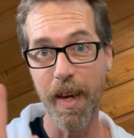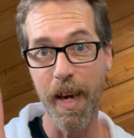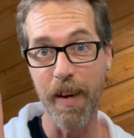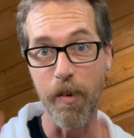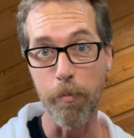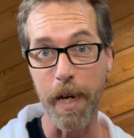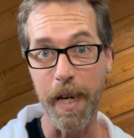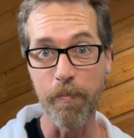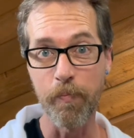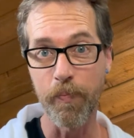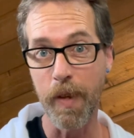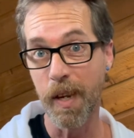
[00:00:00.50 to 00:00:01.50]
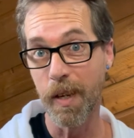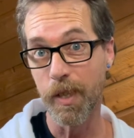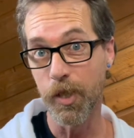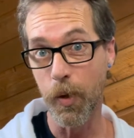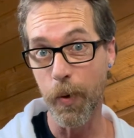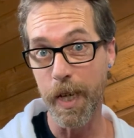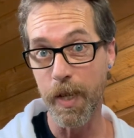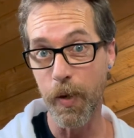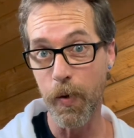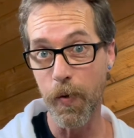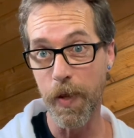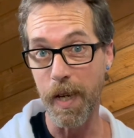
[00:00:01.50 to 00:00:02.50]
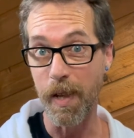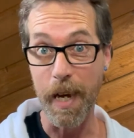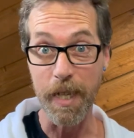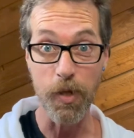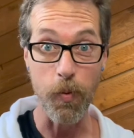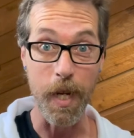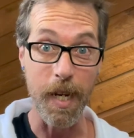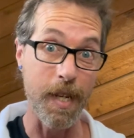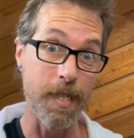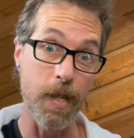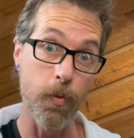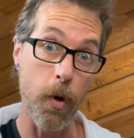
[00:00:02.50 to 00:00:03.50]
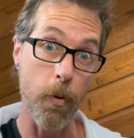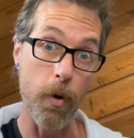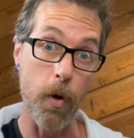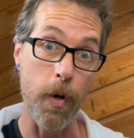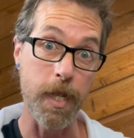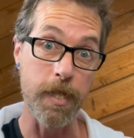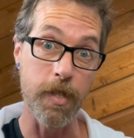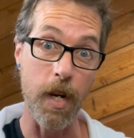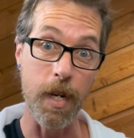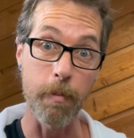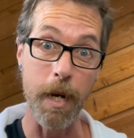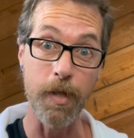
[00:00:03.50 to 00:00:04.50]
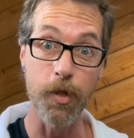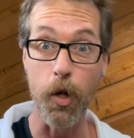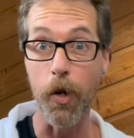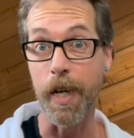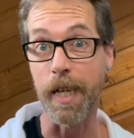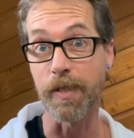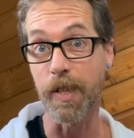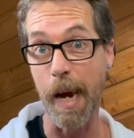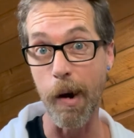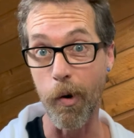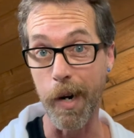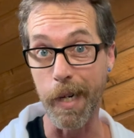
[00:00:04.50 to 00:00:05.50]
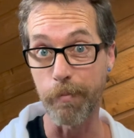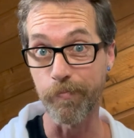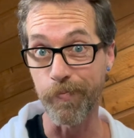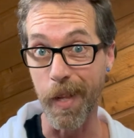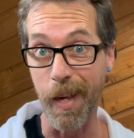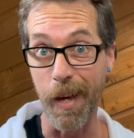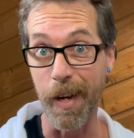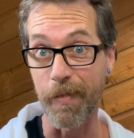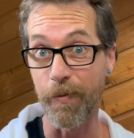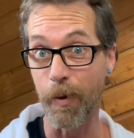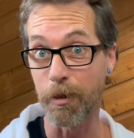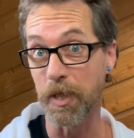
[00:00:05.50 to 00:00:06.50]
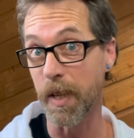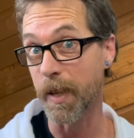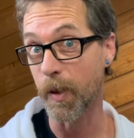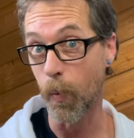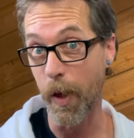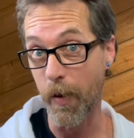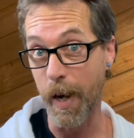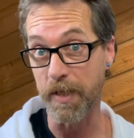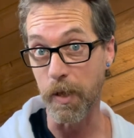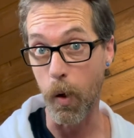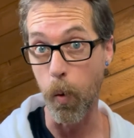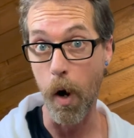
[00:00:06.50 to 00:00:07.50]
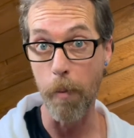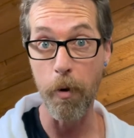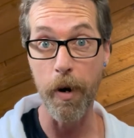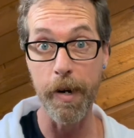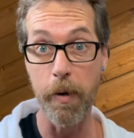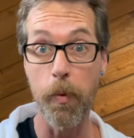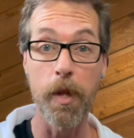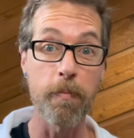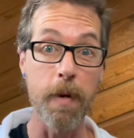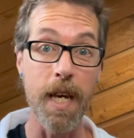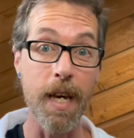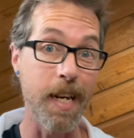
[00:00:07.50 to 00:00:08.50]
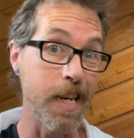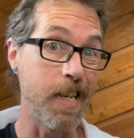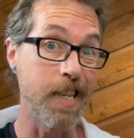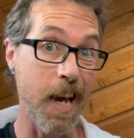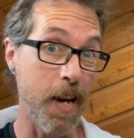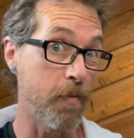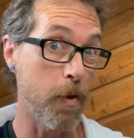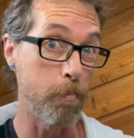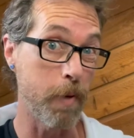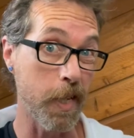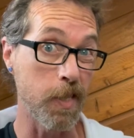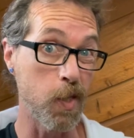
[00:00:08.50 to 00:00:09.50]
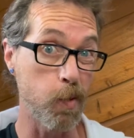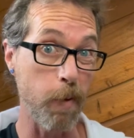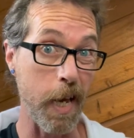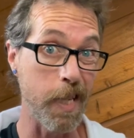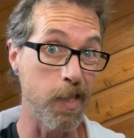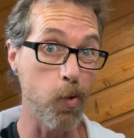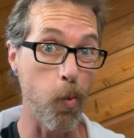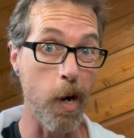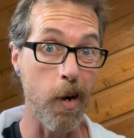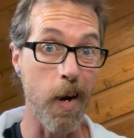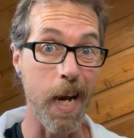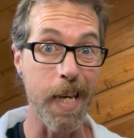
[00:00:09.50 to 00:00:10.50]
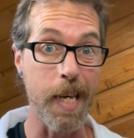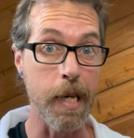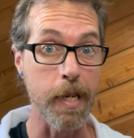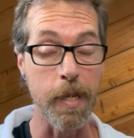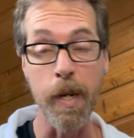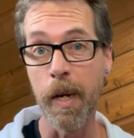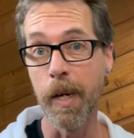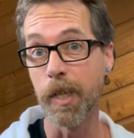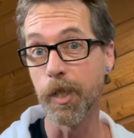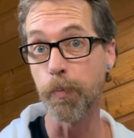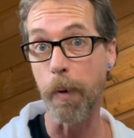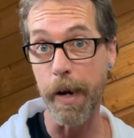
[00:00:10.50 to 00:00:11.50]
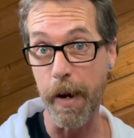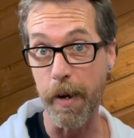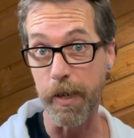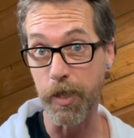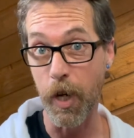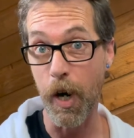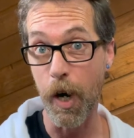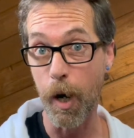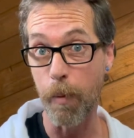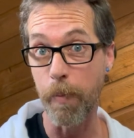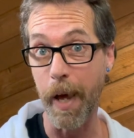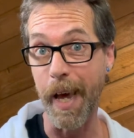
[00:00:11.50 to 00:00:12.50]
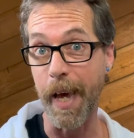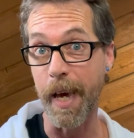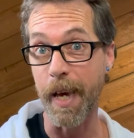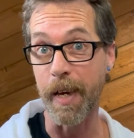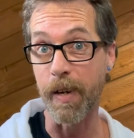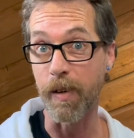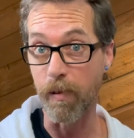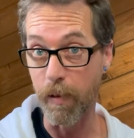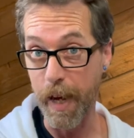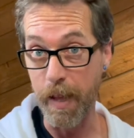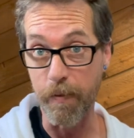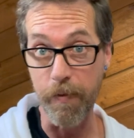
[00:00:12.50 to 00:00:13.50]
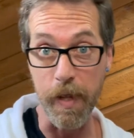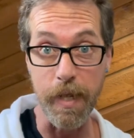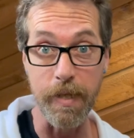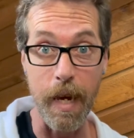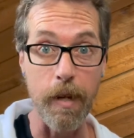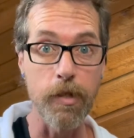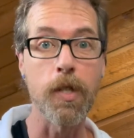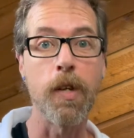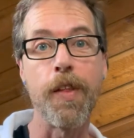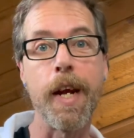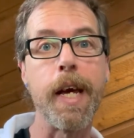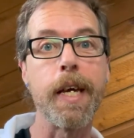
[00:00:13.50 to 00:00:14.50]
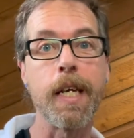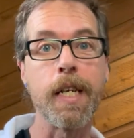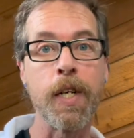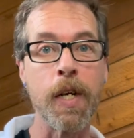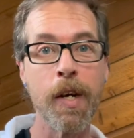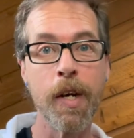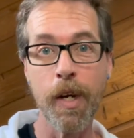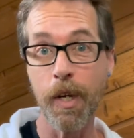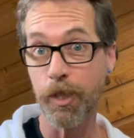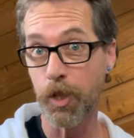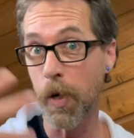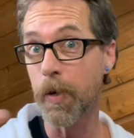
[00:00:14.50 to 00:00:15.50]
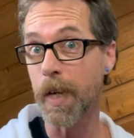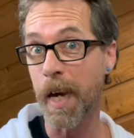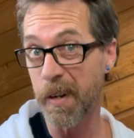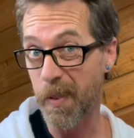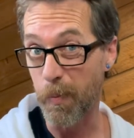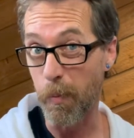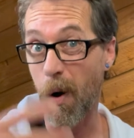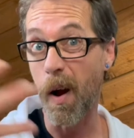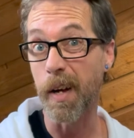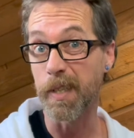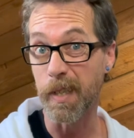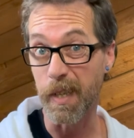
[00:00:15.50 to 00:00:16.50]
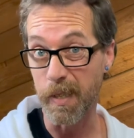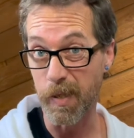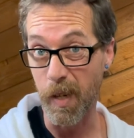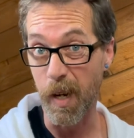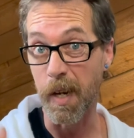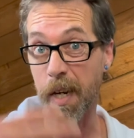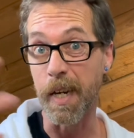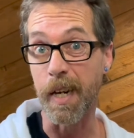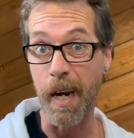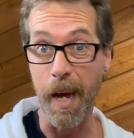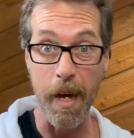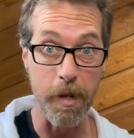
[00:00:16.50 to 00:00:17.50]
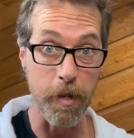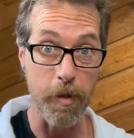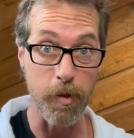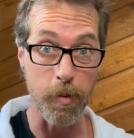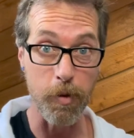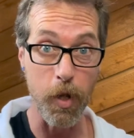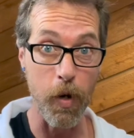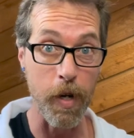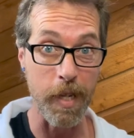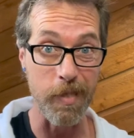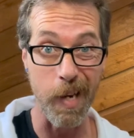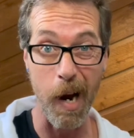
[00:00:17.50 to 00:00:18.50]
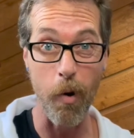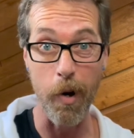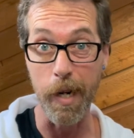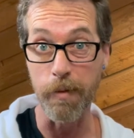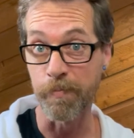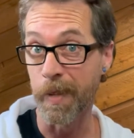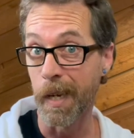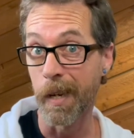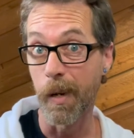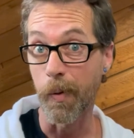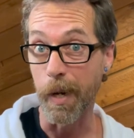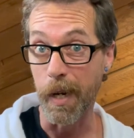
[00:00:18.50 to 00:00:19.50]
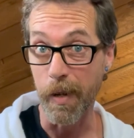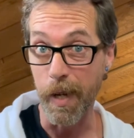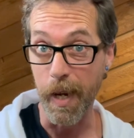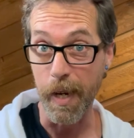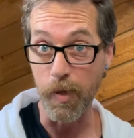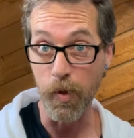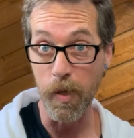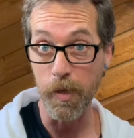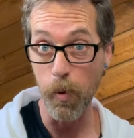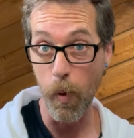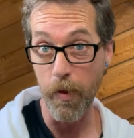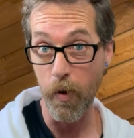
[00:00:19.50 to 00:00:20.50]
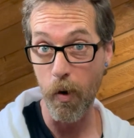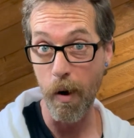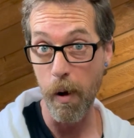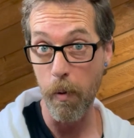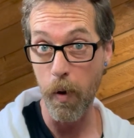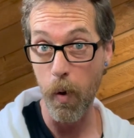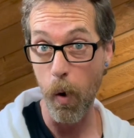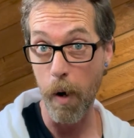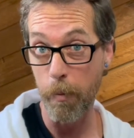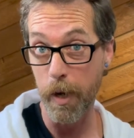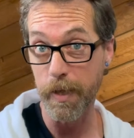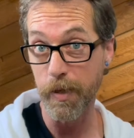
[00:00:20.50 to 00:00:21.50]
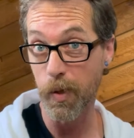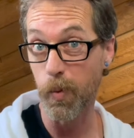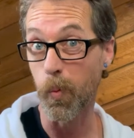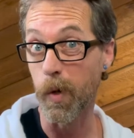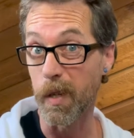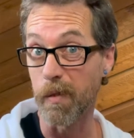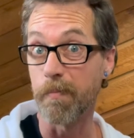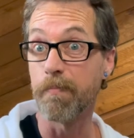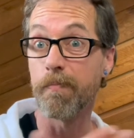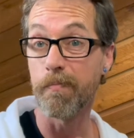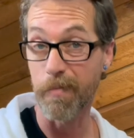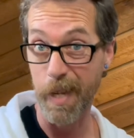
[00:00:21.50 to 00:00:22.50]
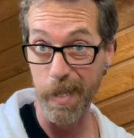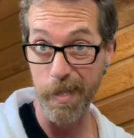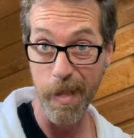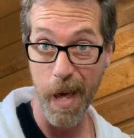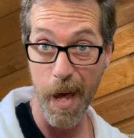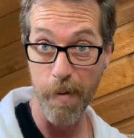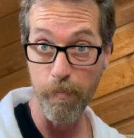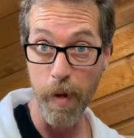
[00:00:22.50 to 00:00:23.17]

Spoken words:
Hey everybody. So I know that last week I said we were going to talk about skirting and scouring. Unfortunately, the weather hasn't cooperated with me. I need kind of a big space where I can spread out a tarp and lay the fleece out so that I can show you kind of the process on how to do some skirting and scouring. Well, as soon as the weather cooperates, we'll get to that.